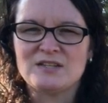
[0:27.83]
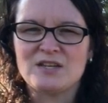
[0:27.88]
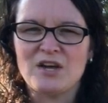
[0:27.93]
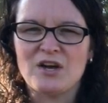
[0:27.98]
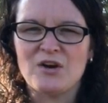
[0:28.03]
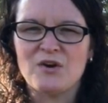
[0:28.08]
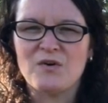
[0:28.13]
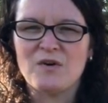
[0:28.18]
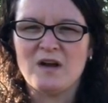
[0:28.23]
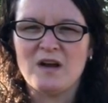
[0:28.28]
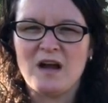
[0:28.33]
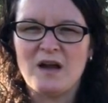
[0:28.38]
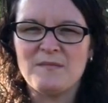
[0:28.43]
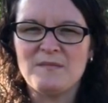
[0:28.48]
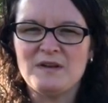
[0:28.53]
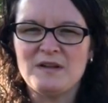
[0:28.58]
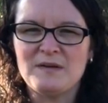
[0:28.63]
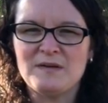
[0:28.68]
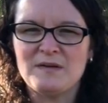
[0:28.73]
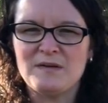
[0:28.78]
So I'm
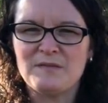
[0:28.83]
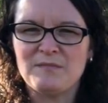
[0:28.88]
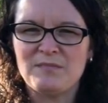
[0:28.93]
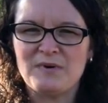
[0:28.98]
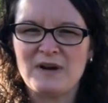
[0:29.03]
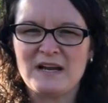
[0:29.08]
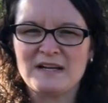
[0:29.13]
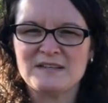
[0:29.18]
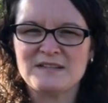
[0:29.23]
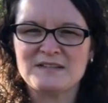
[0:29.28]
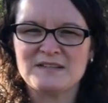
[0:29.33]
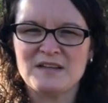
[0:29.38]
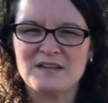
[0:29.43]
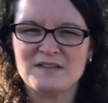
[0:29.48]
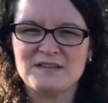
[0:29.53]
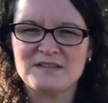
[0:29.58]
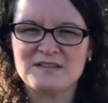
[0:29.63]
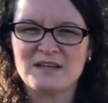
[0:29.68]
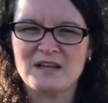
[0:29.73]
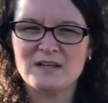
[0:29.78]
going to practice on
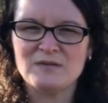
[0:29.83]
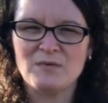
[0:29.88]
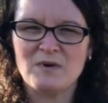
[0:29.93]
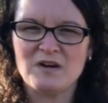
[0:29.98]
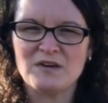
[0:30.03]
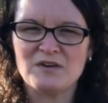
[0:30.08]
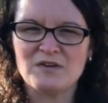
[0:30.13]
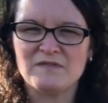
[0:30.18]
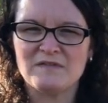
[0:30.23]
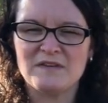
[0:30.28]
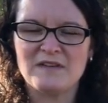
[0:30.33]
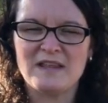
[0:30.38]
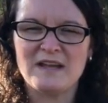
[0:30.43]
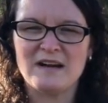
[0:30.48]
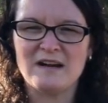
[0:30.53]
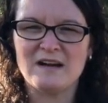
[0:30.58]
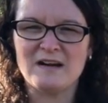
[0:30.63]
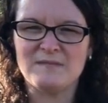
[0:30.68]
the sidewalk over there.